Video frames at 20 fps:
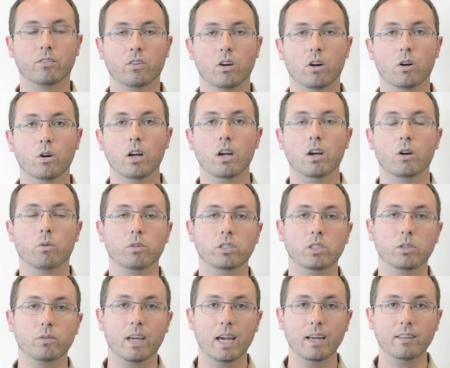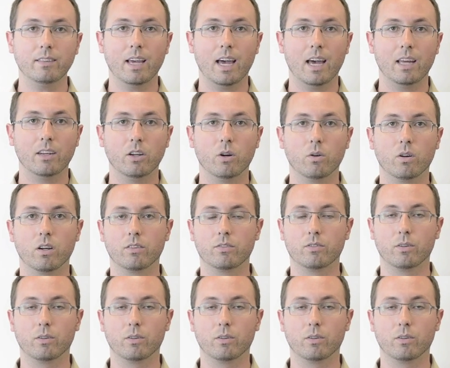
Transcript: So when you get that notice